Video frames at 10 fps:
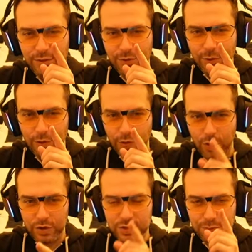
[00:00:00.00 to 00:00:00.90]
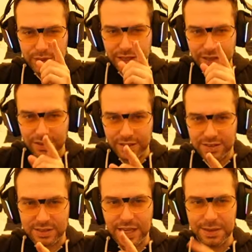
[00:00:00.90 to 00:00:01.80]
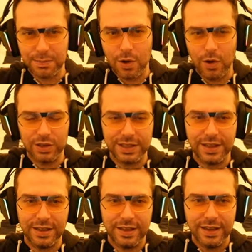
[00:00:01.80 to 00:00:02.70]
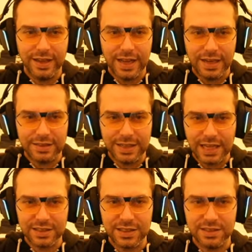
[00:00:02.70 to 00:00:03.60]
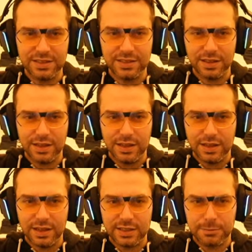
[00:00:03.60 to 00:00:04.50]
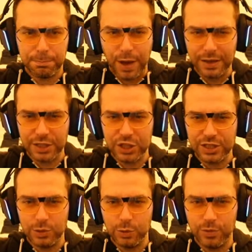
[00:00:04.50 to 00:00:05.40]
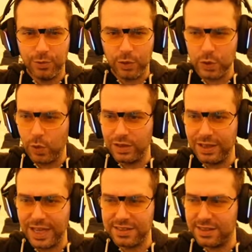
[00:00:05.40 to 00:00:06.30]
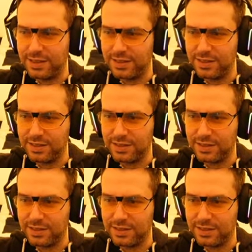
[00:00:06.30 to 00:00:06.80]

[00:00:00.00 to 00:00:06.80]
for not being in this game earlier. And NetEase is punishing you for your laziness.